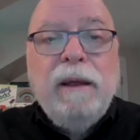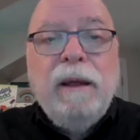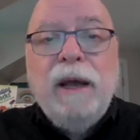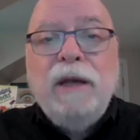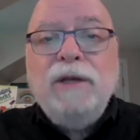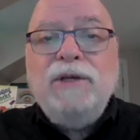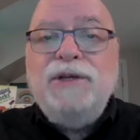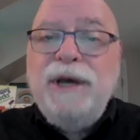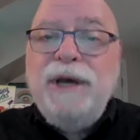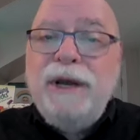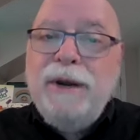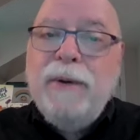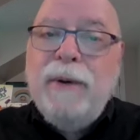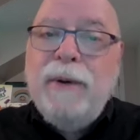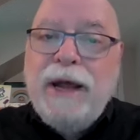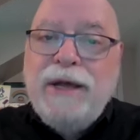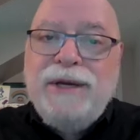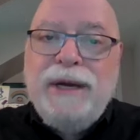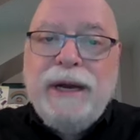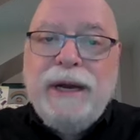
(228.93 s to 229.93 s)
A
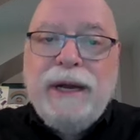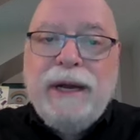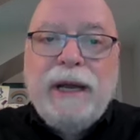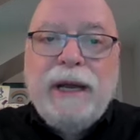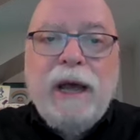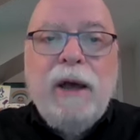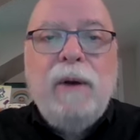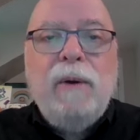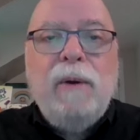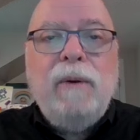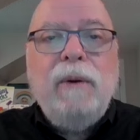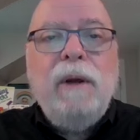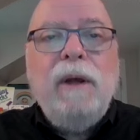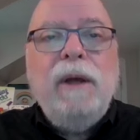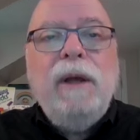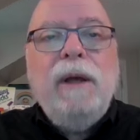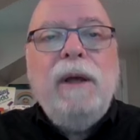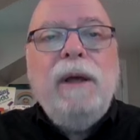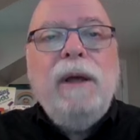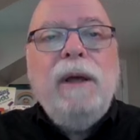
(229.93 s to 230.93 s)
generation ago,
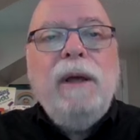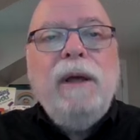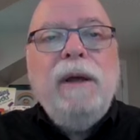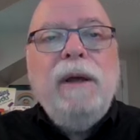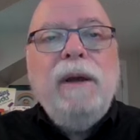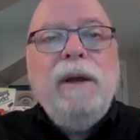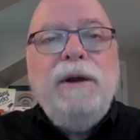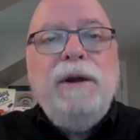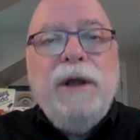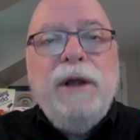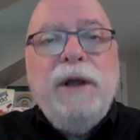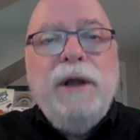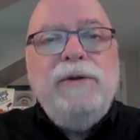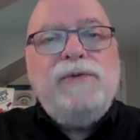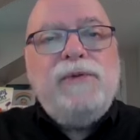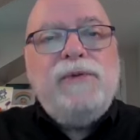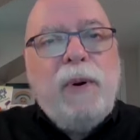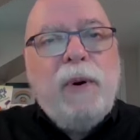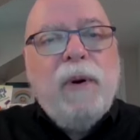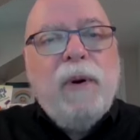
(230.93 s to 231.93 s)
news
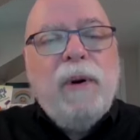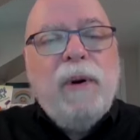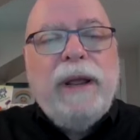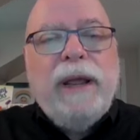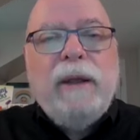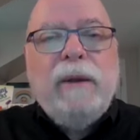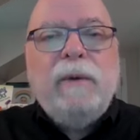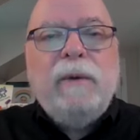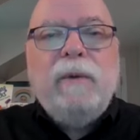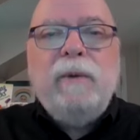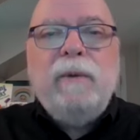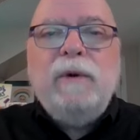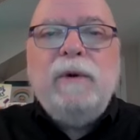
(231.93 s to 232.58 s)
reporting